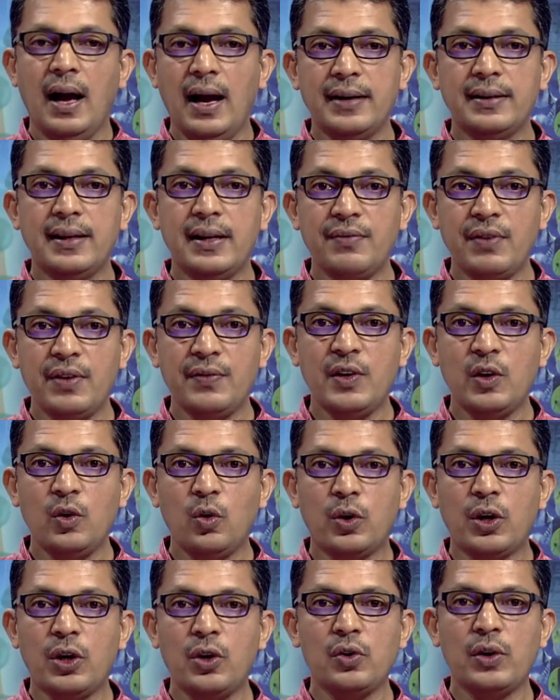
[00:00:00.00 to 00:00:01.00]
And then when we
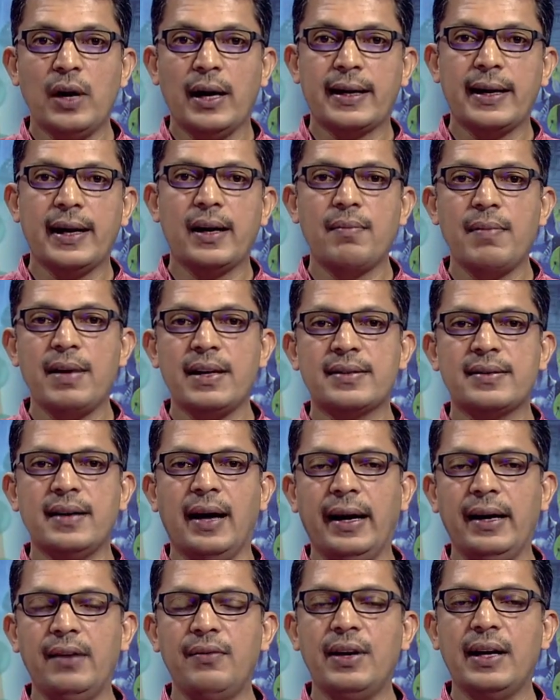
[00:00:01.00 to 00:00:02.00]
look into the academic
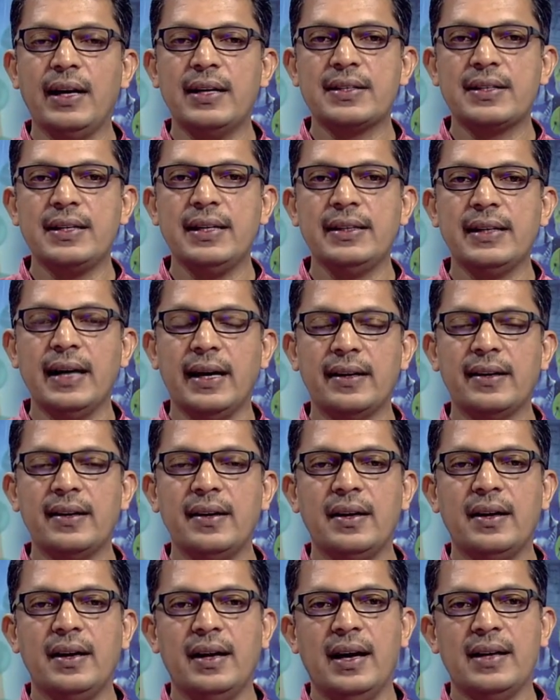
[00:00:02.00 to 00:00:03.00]
side, we can see that
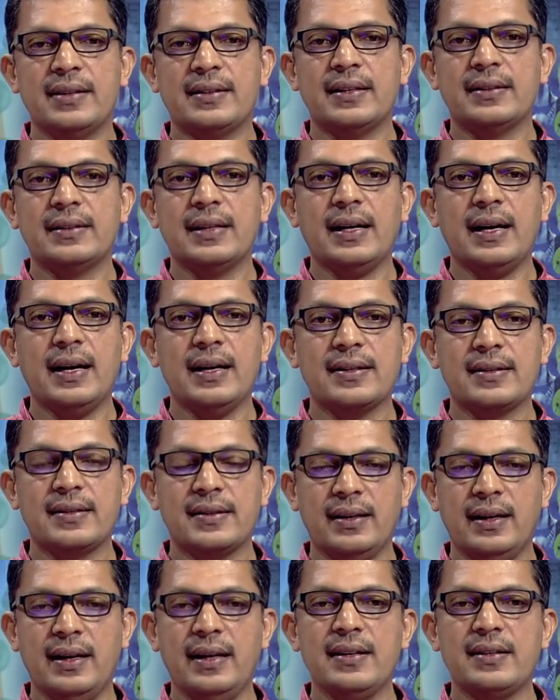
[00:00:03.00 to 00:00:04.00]
SSA
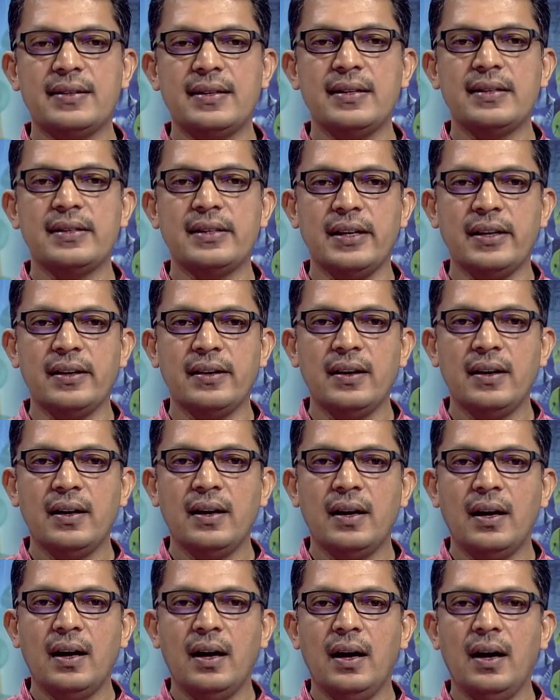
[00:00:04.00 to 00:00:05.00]
has insisted
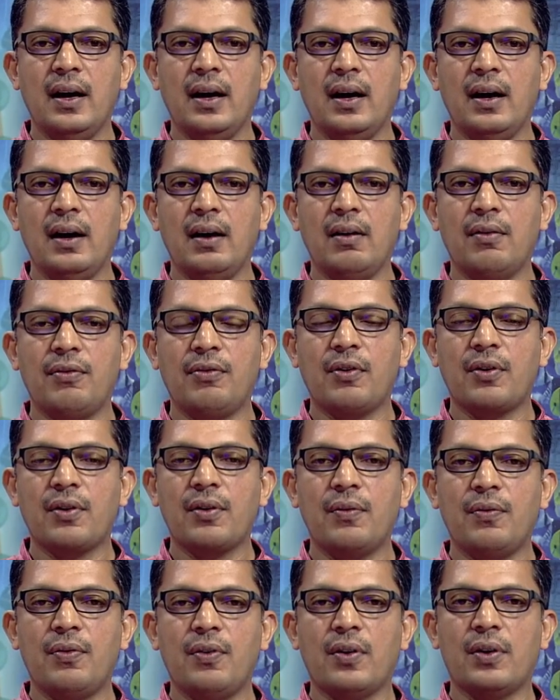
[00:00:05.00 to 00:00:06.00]
uh,
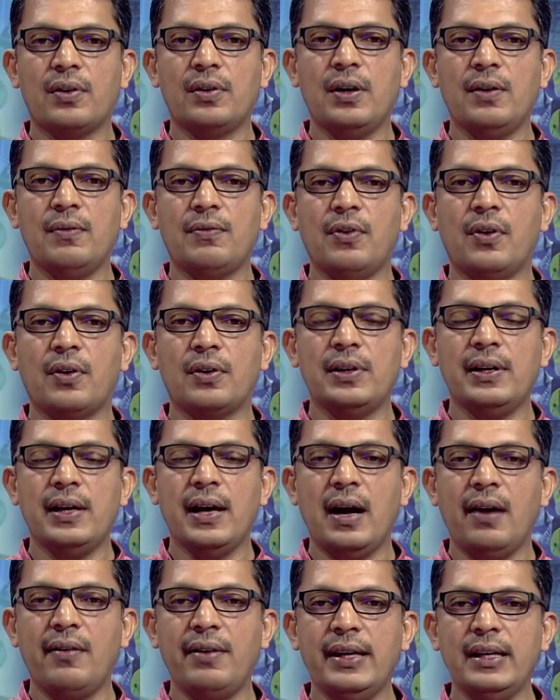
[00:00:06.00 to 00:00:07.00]
for, for, the, for
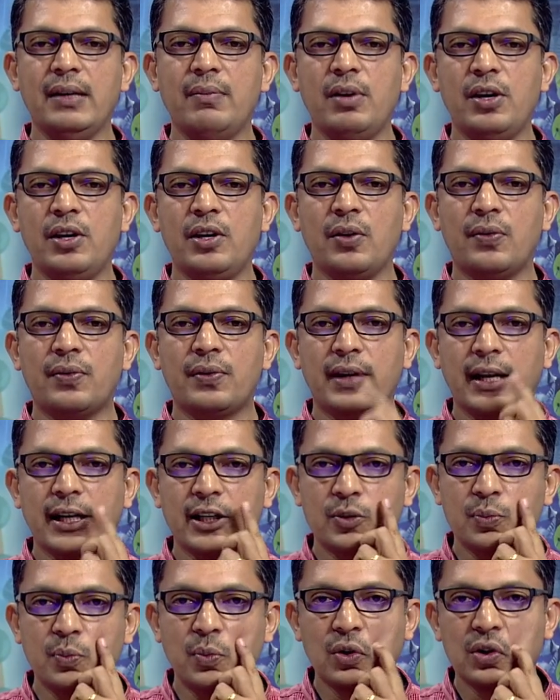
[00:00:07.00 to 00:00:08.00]
the availability of
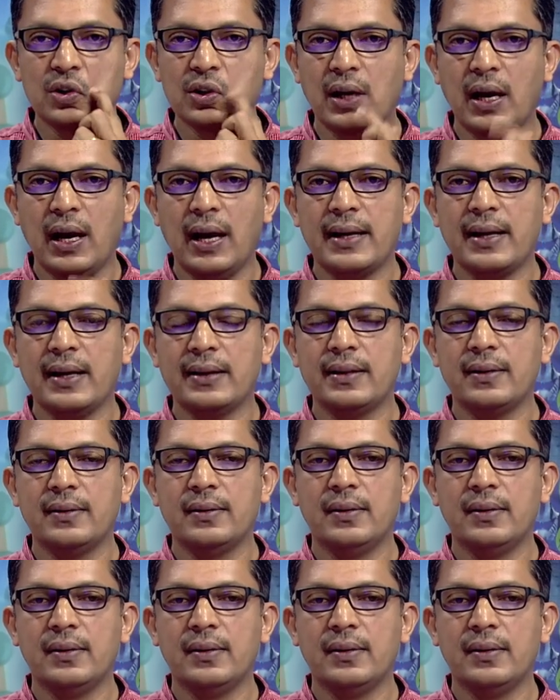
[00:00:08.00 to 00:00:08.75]
textbooks and,